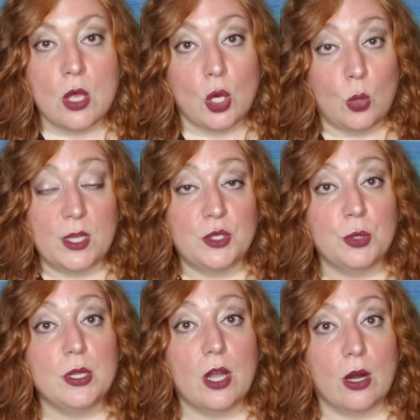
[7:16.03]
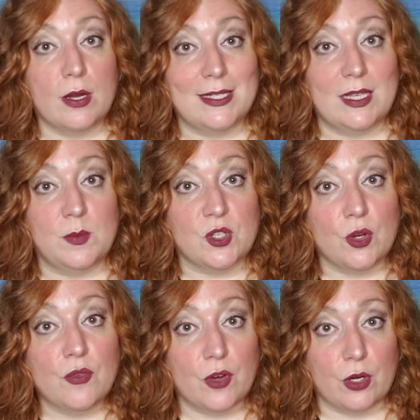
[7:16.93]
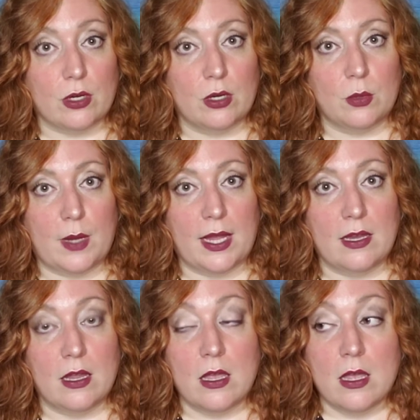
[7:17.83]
Who we truly are is the observer, right?